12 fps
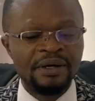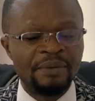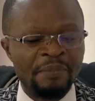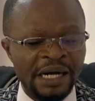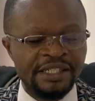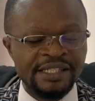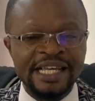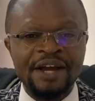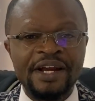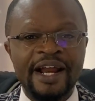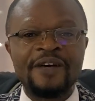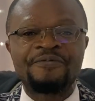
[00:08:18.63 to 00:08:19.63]
Manchester
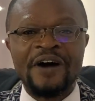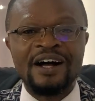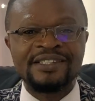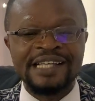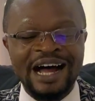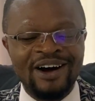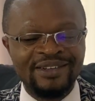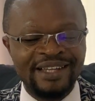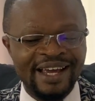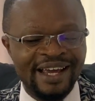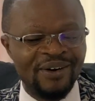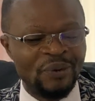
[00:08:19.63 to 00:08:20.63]
United fans out
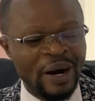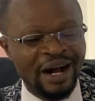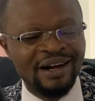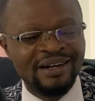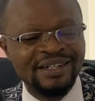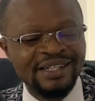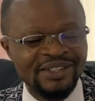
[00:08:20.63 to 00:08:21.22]
there, well,